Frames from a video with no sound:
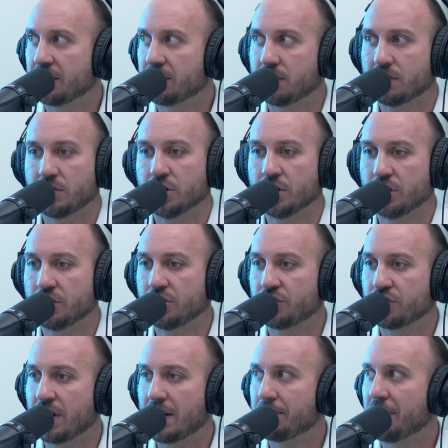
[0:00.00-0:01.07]
You drop
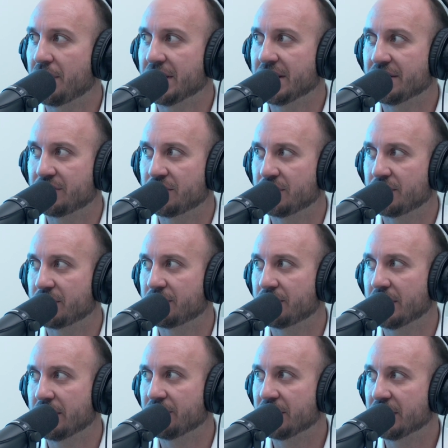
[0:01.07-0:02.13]
money into it whenever
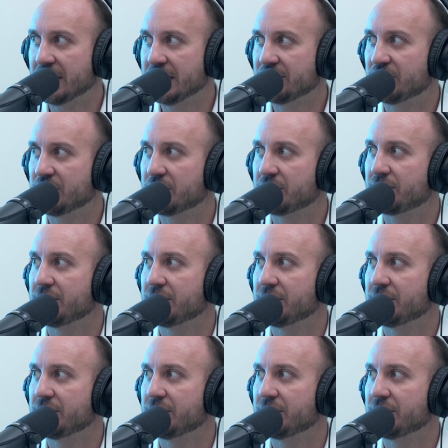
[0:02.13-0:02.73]
you need to,